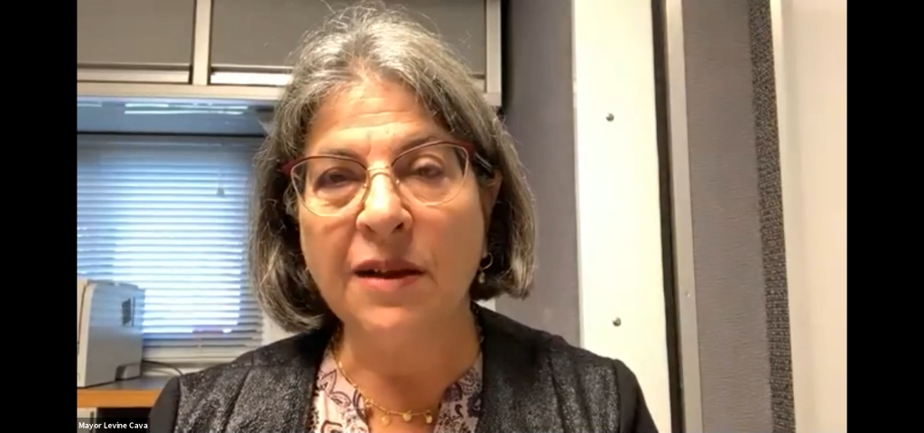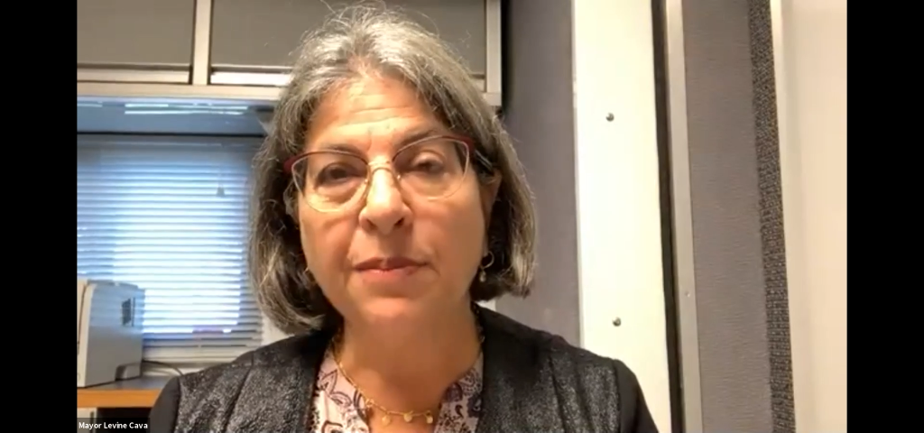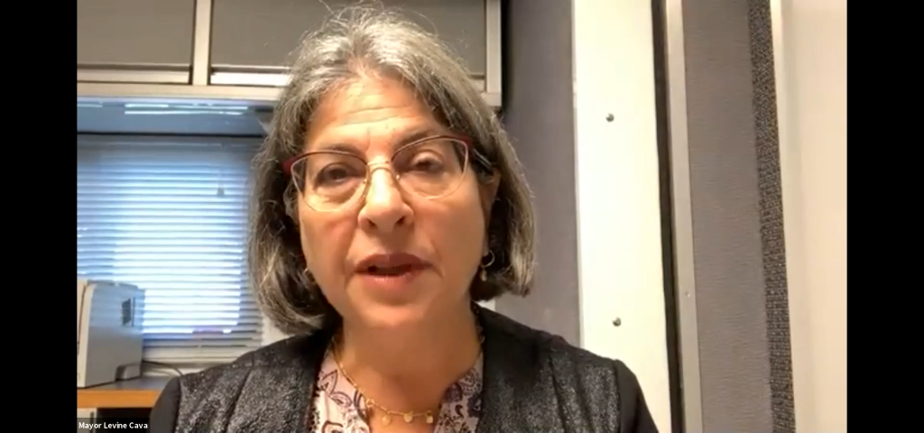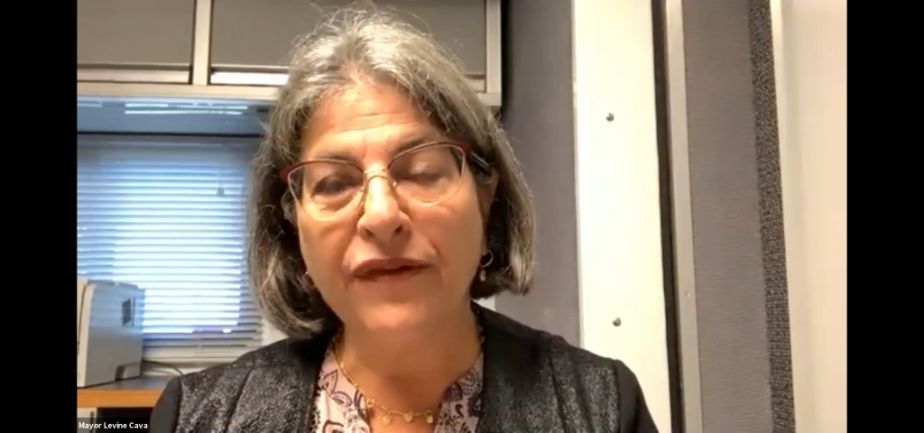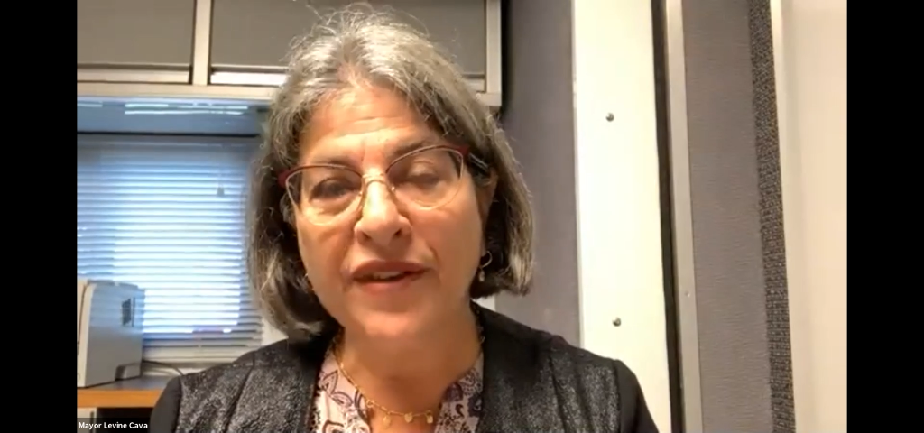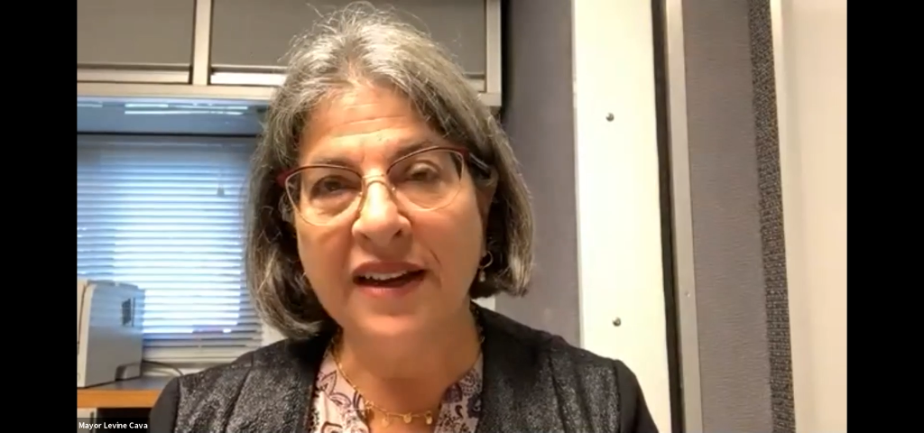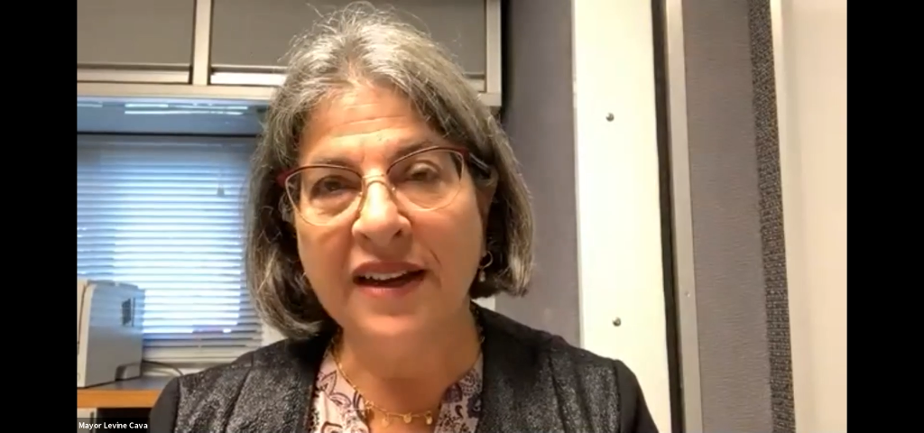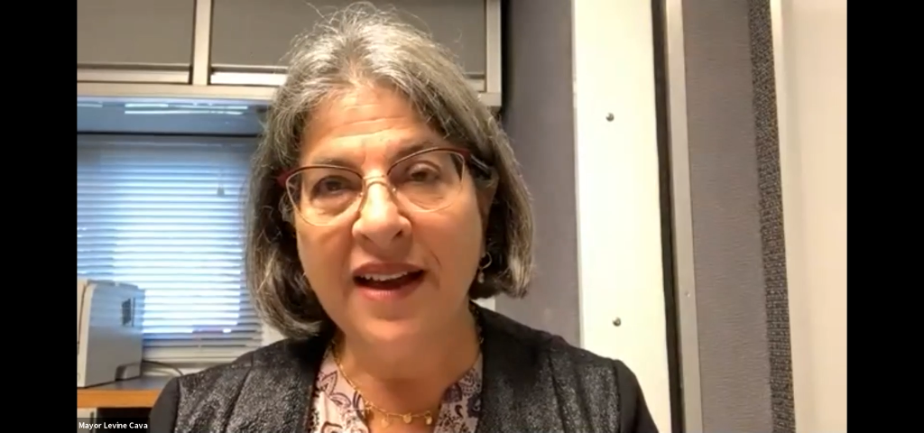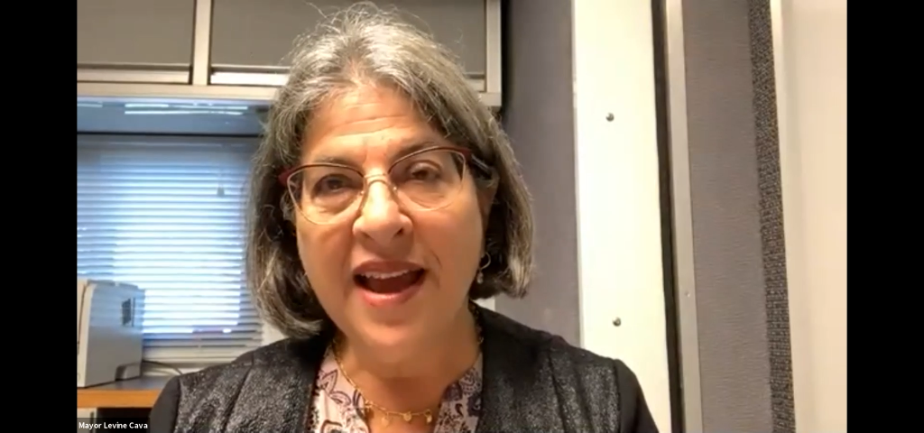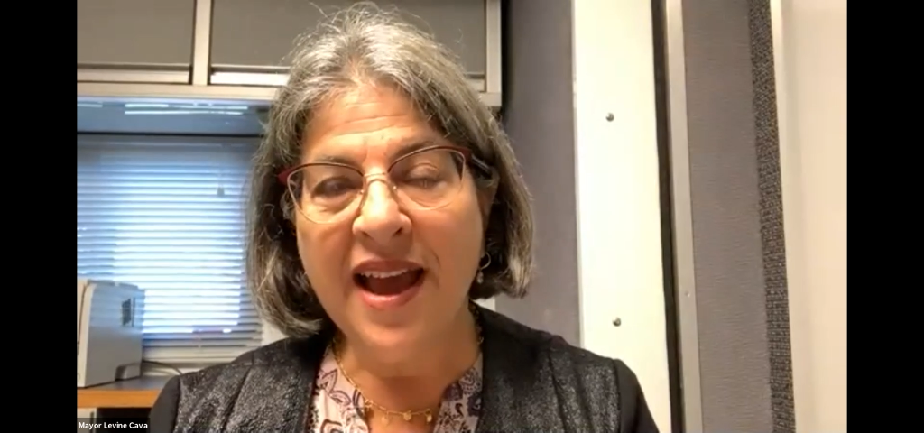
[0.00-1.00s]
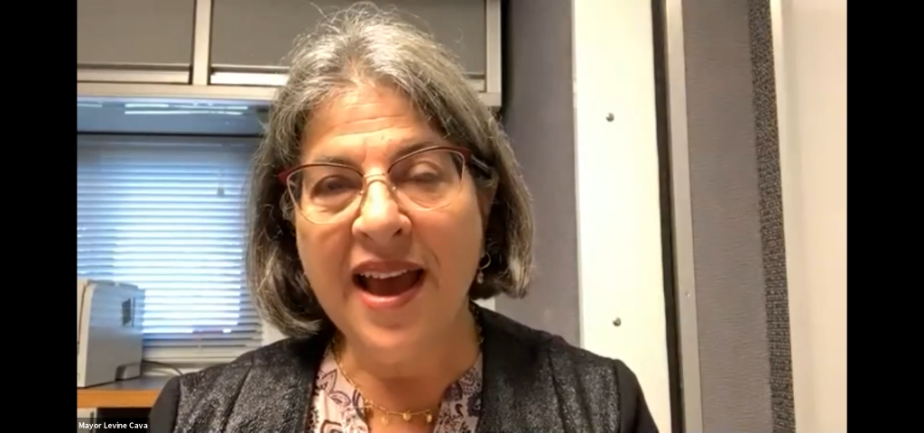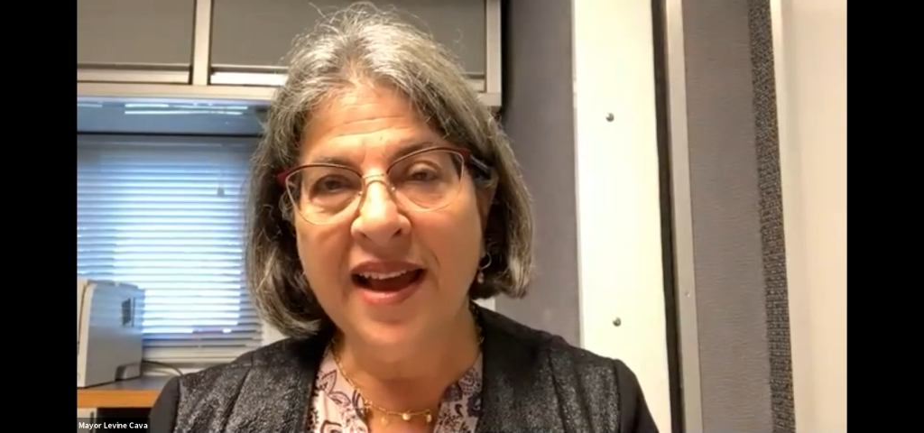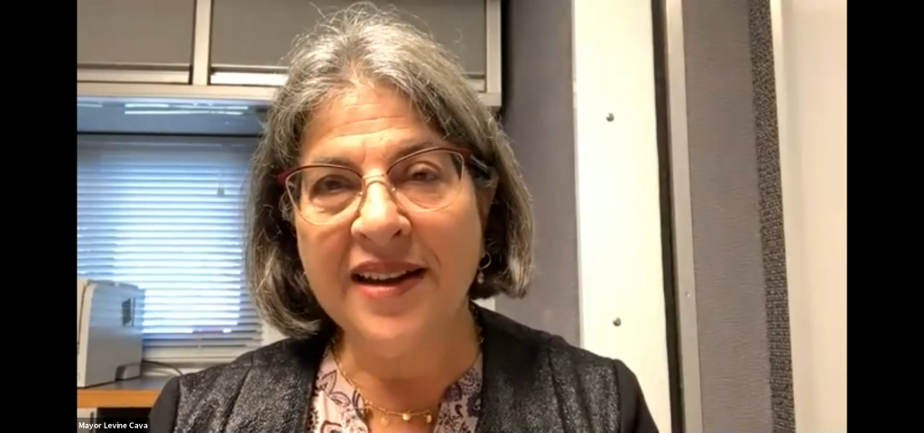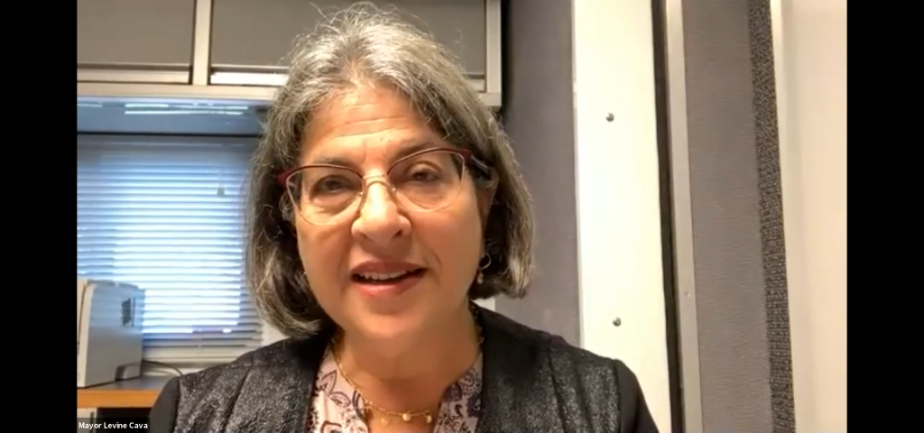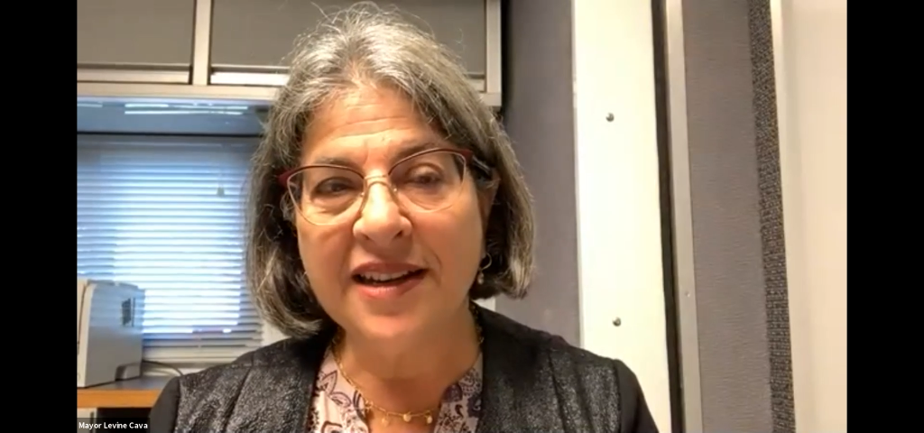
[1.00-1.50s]
uplifting
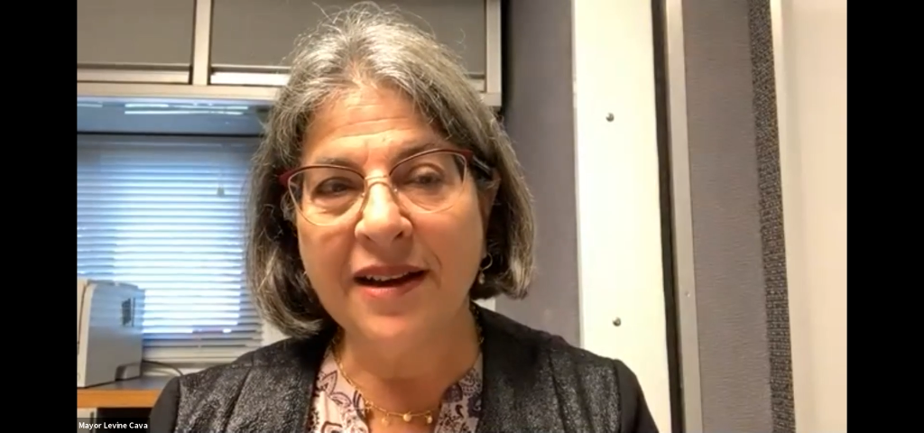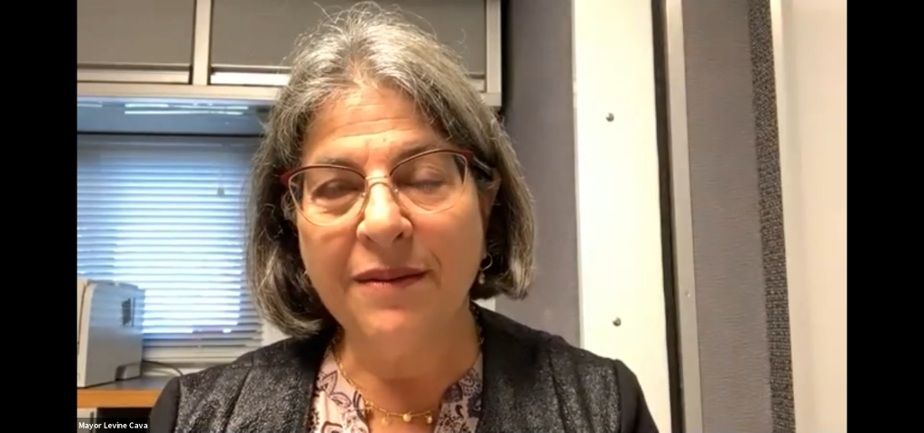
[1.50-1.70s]
and